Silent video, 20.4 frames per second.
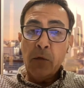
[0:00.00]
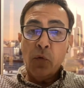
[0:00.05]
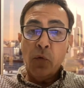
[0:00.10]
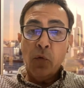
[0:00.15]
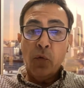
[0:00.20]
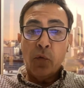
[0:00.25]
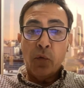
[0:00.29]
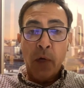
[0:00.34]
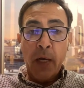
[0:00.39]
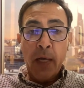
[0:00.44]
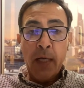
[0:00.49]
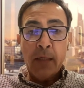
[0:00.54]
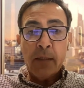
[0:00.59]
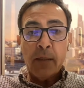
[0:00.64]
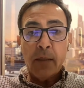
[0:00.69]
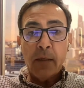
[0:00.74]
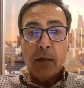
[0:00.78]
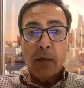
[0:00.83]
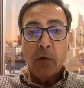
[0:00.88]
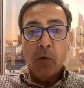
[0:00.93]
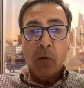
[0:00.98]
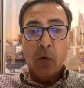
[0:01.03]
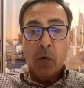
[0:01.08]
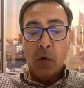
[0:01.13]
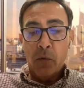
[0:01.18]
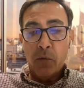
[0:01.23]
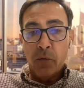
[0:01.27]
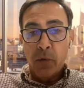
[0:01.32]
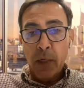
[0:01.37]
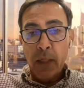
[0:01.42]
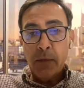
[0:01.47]
to risk,
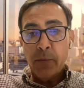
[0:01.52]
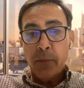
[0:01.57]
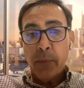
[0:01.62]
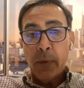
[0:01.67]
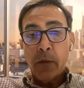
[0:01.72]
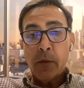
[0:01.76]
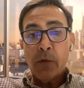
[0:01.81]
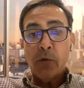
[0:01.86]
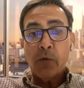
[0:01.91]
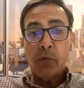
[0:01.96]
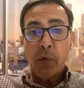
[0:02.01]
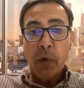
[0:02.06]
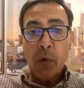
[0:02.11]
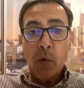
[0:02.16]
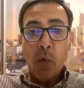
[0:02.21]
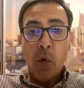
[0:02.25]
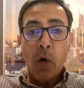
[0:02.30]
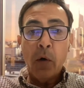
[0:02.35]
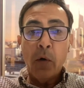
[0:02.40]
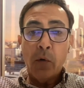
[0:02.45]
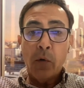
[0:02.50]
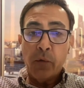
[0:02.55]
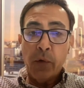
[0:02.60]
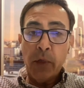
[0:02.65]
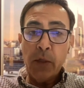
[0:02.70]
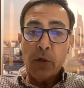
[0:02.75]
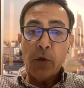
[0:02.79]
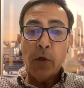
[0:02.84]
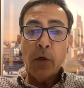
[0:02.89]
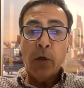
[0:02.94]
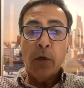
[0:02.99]
or risk versus reward or
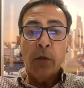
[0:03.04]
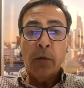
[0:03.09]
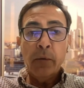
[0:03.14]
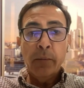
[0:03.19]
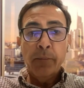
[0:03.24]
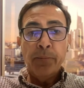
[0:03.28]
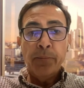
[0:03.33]
return.